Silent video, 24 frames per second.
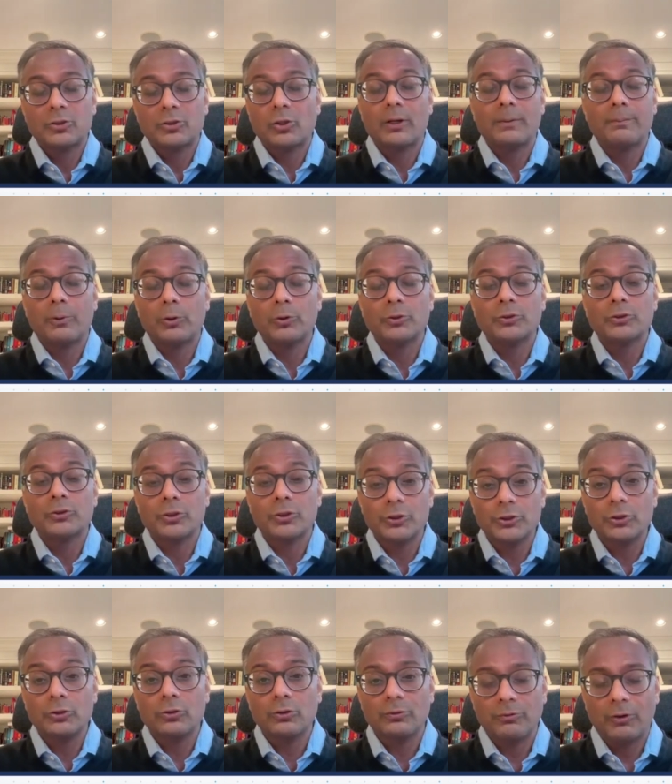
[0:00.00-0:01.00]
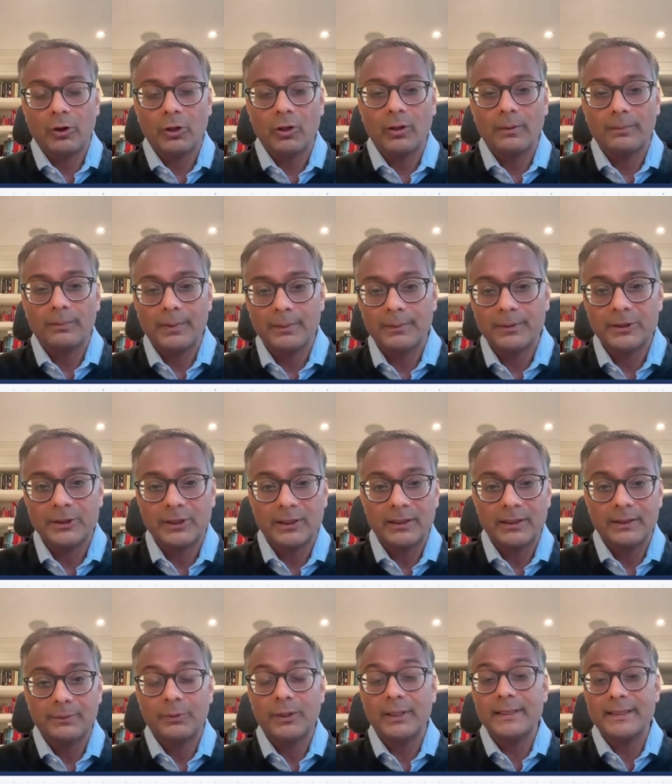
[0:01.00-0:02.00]
post-surgical follow-up
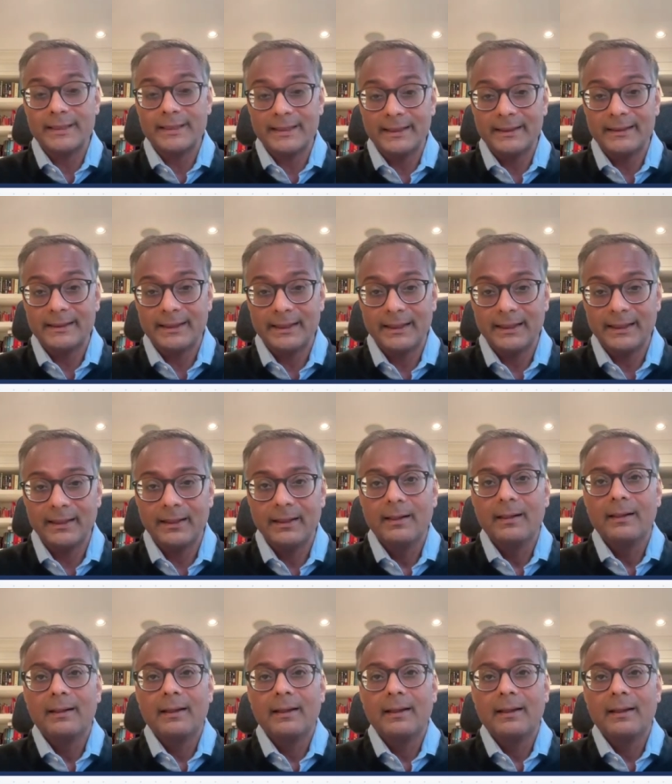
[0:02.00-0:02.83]
imaging with CT,